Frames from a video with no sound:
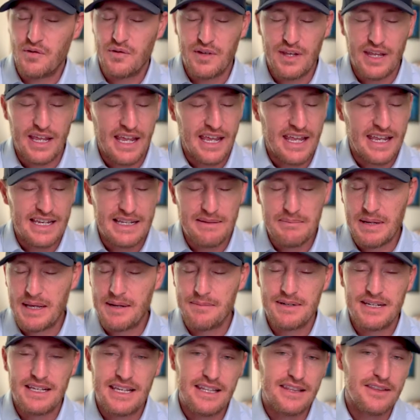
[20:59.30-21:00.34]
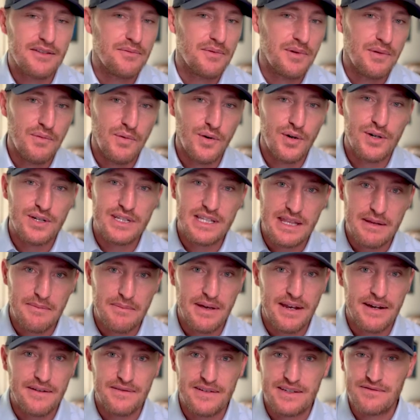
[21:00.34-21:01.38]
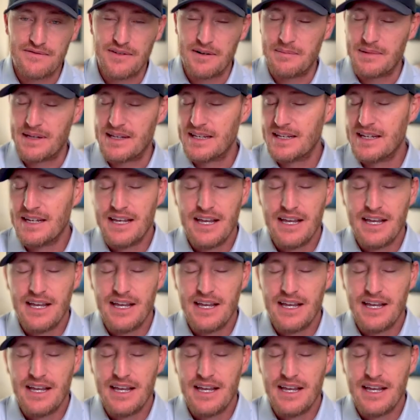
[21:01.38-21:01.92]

and be able to get the rewards and the benefits from it.